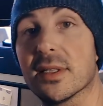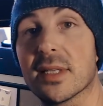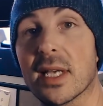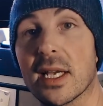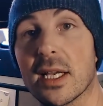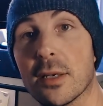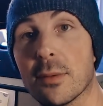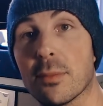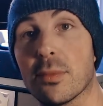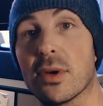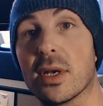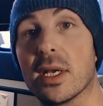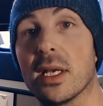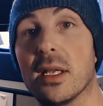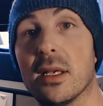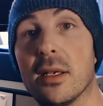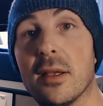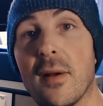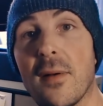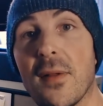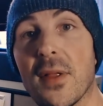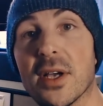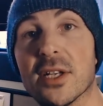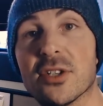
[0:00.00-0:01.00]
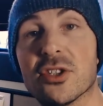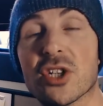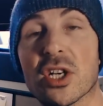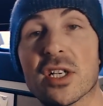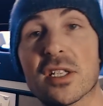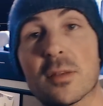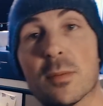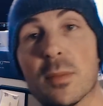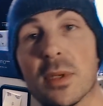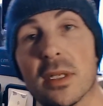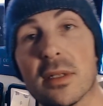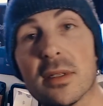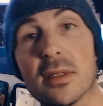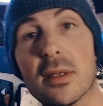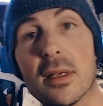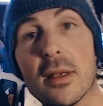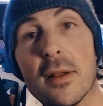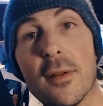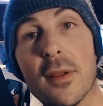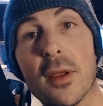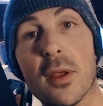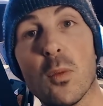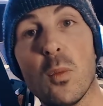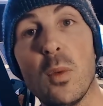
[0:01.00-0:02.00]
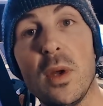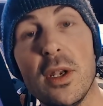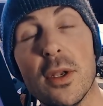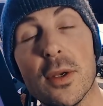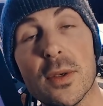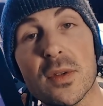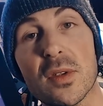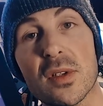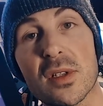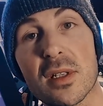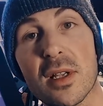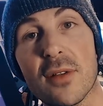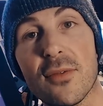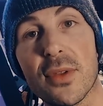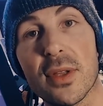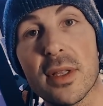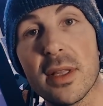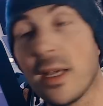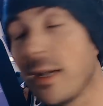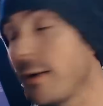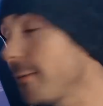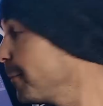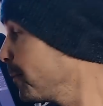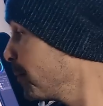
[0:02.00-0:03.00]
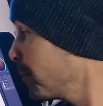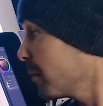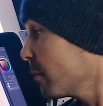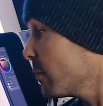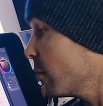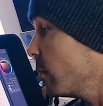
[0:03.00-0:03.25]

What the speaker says: I can bring in adjustment windows and stuff like that.